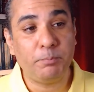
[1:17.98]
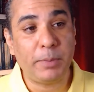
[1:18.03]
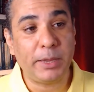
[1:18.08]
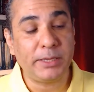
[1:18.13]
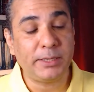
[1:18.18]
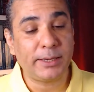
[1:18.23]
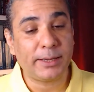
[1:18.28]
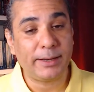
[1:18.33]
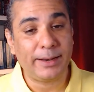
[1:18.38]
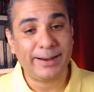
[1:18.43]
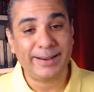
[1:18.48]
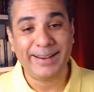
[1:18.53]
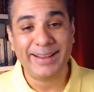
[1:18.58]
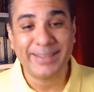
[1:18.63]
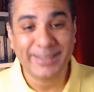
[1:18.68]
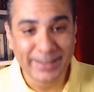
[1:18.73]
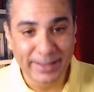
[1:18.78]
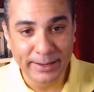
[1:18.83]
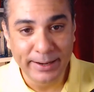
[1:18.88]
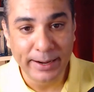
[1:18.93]
basically
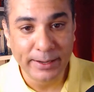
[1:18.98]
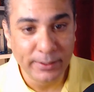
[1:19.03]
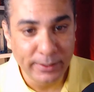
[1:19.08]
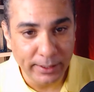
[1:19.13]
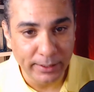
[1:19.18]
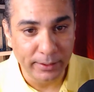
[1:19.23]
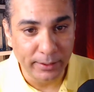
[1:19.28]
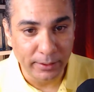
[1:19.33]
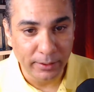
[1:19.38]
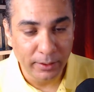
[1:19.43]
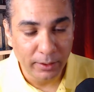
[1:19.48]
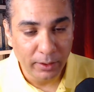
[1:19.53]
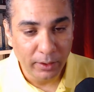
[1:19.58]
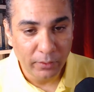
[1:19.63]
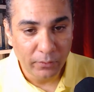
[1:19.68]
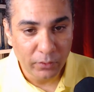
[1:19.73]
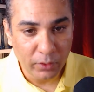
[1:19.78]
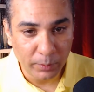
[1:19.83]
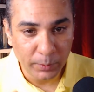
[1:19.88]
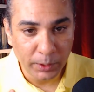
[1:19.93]
disconnected
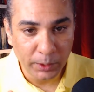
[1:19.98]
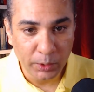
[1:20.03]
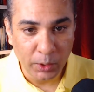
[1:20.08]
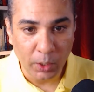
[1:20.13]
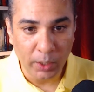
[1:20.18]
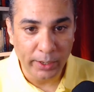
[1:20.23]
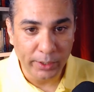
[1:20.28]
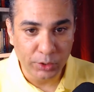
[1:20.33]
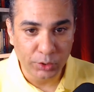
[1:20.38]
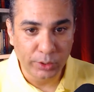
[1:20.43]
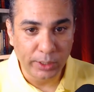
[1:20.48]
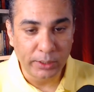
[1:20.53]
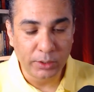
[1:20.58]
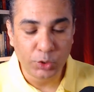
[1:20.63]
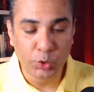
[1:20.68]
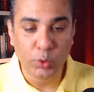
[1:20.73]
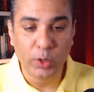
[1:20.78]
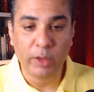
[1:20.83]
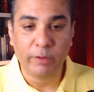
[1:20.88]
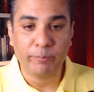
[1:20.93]
from the knowledge that
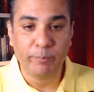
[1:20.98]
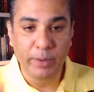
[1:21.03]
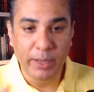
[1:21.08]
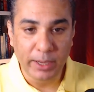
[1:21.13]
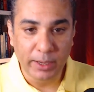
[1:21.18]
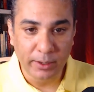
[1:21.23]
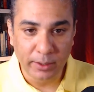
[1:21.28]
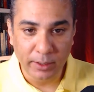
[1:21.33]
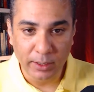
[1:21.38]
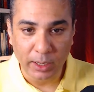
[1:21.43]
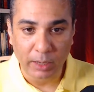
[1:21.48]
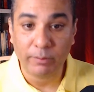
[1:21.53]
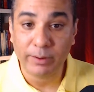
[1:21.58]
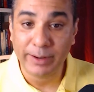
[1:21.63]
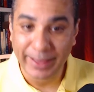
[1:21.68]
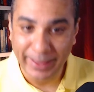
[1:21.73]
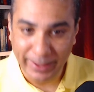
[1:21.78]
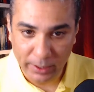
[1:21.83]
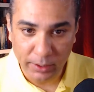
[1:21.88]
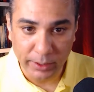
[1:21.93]
should have been our
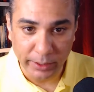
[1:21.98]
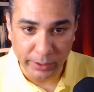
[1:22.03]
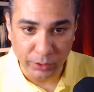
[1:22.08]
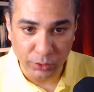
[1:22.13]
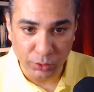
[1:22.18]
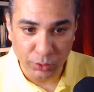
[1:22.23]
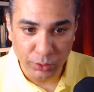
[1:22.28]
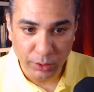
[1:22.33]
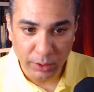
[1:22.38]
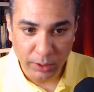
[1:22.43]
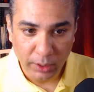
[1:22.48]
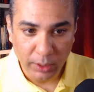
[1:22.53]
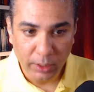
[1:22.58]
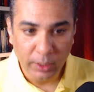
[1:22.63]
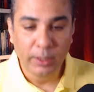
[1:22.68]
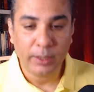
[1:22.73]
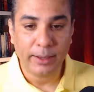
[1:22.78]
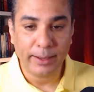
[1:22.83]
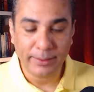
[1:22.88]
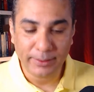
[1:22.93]
heritage.
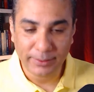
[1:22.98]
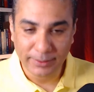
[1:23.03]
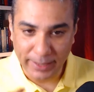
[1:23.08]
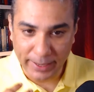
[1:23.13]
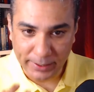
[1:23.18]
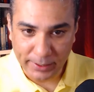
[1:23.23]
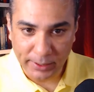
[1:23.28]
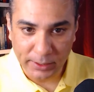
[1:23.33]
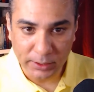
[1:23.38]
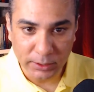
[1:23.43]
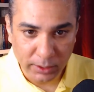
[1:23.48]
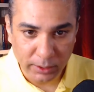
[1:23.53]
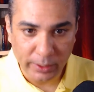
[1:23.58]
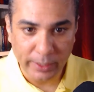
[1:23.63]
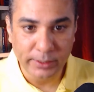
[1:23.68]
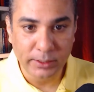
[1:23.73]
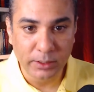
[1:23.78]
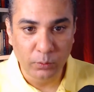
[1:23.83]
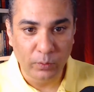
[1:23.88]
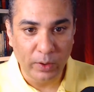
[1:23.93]
And that is the
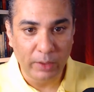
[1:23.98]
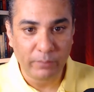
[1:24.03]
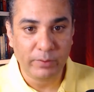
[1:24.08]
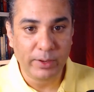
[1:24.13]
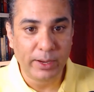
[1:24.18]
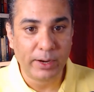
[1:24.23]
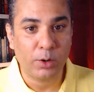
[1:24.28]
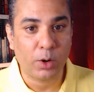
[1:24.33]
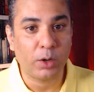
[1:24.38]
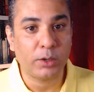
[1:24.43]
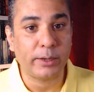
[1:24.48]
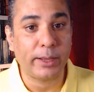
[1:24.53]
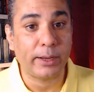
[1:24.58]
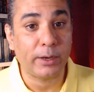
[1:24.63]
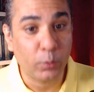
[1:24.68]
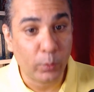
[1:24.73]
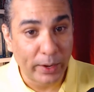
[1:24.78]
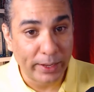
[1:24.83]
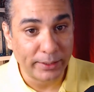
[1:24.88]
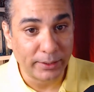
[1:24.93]
reason why we are not
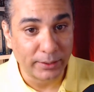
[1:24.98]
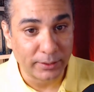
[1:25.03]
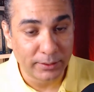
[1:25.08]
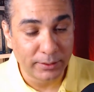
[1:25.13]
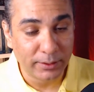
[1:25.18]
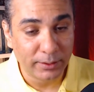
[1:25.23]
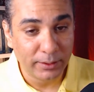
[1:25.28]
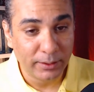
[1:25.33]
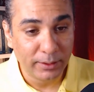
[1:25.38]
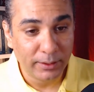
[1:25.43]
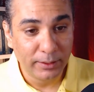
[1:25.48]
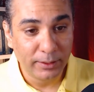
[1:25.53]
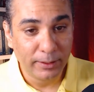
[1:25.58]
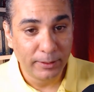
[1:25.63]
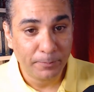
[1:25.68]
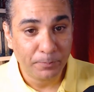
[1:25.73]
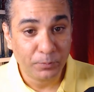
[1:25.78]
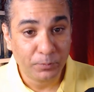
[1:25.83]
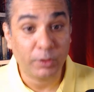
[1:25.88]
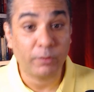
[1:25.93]
advanced
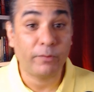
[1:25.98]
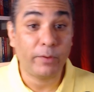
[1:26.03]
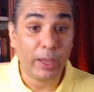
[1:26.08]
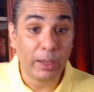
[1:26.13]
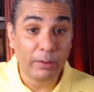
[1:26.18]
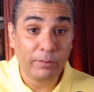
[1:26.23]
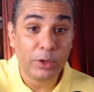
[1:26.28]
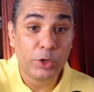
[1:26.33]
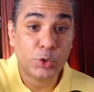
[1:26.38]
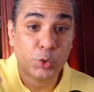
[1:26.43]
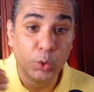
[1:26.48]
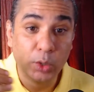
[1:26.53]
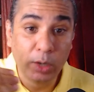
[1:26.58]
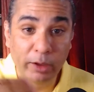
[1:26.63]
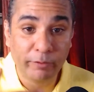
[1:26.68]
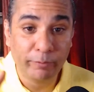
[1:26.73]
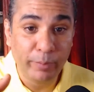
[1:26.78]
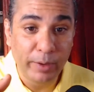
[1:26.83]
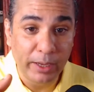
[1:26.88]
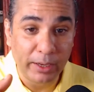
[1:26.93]
the way we should
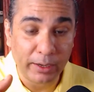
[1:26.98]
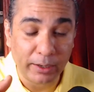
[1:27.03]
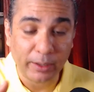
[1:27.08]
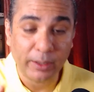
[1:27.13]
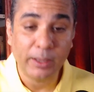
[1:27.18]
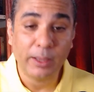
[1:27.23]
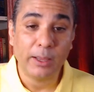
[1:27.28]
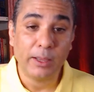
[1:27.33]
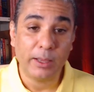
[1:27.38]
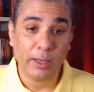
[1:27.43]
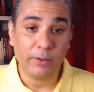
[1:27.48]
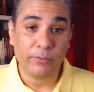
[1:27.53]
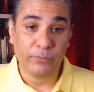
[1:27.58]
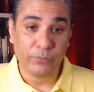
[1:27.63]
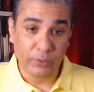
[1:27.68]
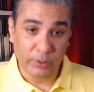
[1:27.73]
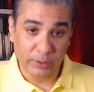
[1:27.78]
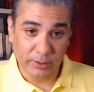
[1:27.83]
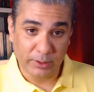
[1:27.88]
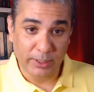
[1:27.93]
have been if
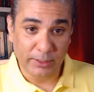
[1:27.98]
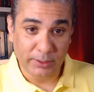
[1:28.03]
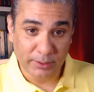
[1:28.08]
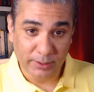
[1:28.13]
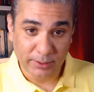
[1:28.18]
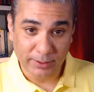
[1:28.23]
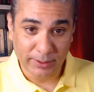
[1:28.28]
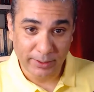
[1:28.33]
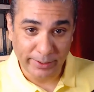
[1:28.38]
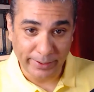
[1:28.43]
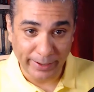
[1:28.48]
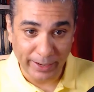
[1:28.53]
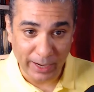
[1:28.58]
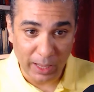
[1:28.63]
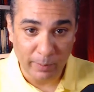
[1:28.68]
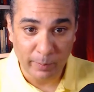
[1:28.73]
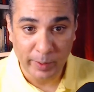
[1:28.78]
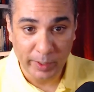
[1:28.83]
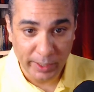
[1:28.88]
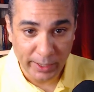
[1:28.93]
this
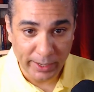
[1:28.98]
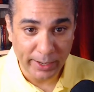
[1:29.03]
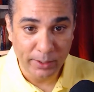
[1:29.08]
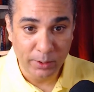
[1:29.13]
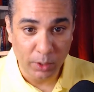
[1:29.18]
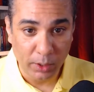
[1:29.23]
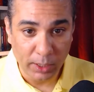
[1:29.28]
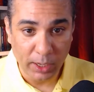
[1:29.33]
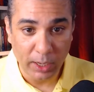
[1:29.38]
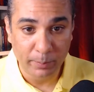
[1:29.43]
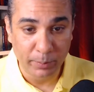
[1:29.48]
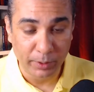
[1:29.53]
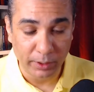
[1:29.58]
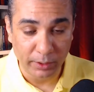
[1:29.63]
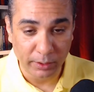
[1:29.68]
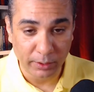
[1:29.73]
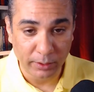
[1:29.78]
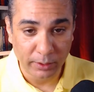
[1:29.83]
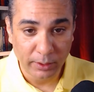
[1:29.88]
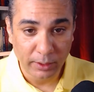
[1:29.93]
calamity had not
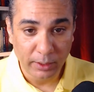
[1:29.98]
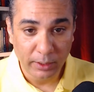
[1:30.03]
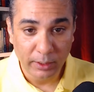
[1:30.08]
happened.